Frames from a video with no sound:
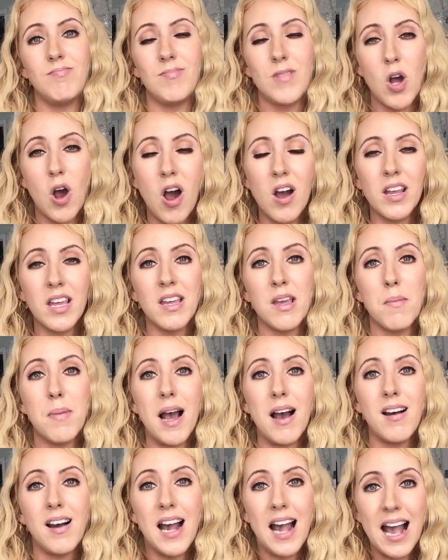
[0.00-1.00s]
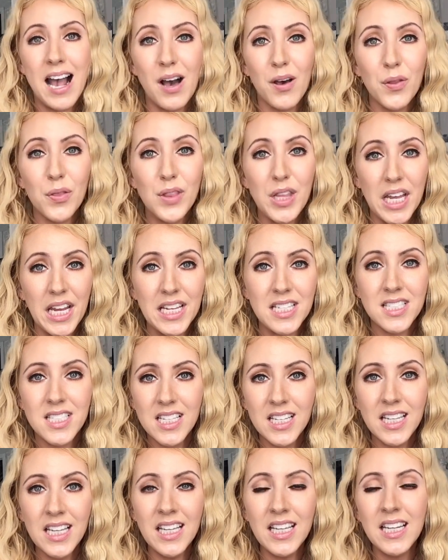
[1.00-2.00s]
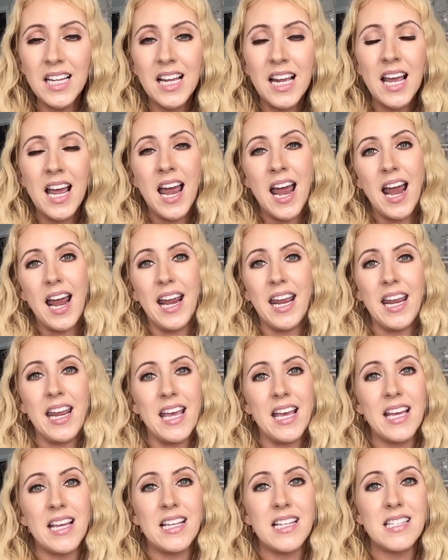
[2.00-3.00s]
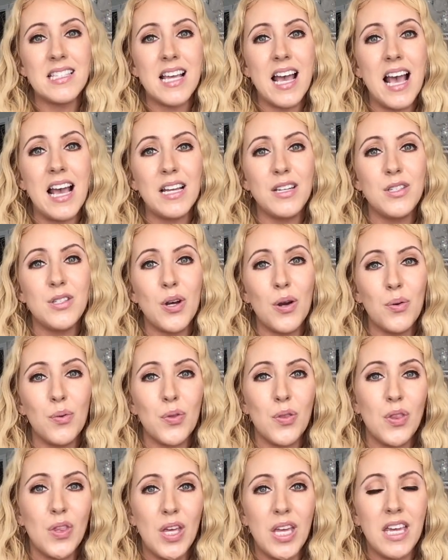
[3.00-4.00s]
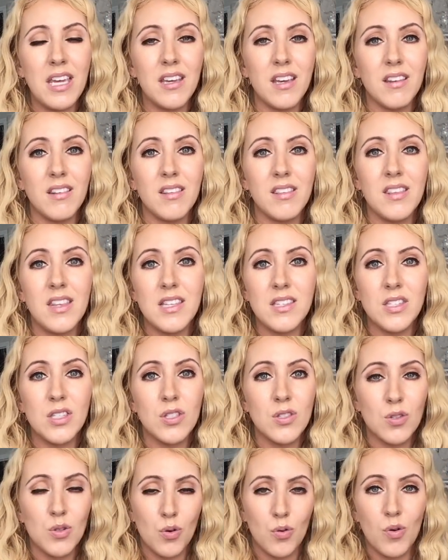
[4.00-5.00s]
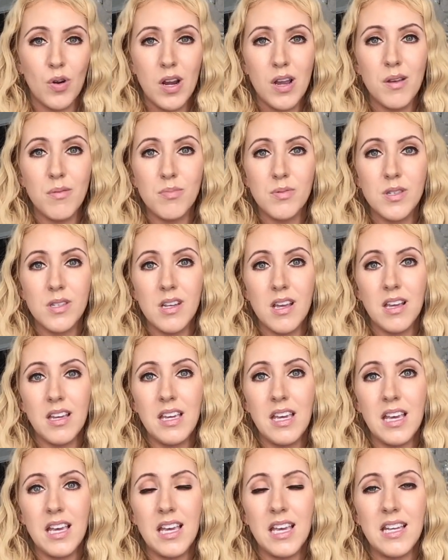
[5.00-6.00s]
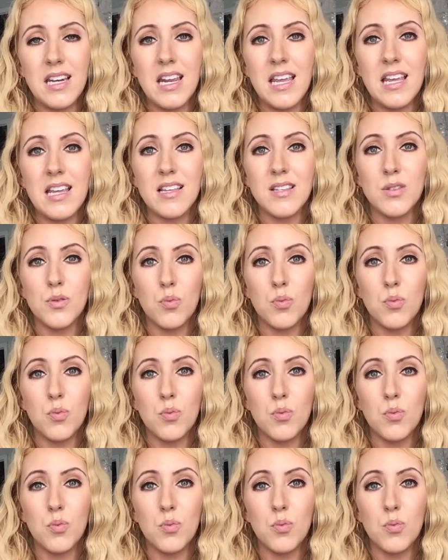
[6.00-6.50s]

talking about how they did it. And I don't think this script, again, is